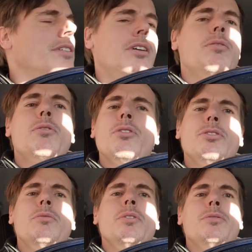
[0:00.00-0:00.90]
Of course
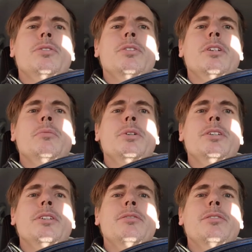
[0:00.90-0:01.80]
it will feel a little bit
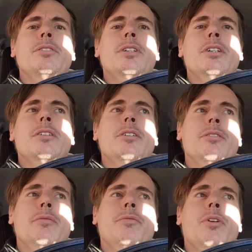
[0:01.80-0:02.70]
different than
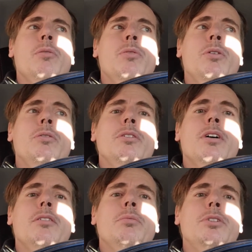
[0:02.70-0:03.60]
a rear-wheel
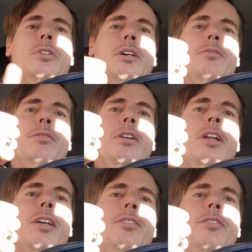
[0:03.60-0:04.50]
drive, but you have
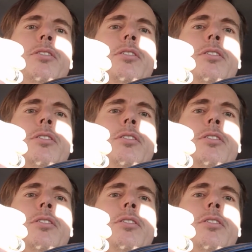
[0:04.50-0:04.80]
less